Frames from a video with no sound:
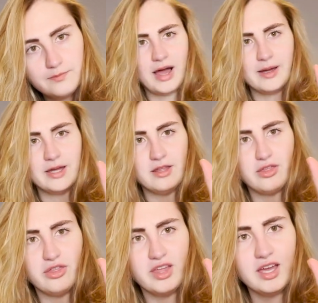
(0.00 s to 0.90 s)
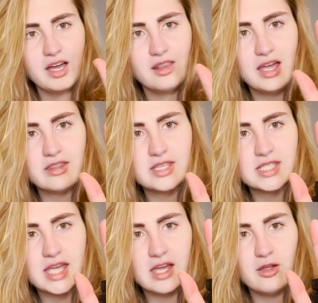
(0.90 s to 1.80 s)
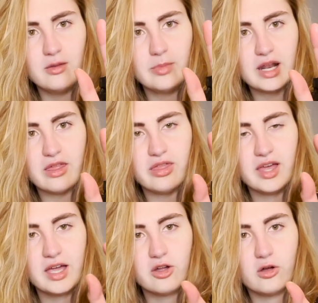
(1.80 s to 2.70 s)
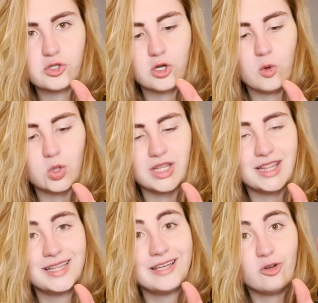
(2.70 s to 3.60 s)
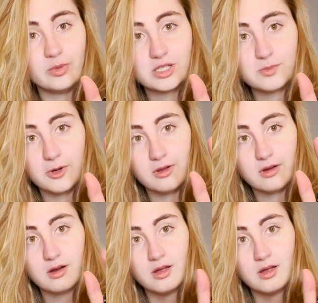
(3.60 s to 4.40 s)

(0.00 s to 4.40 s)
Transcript: I think I like the scale, but I think I could also go a little bit smaller.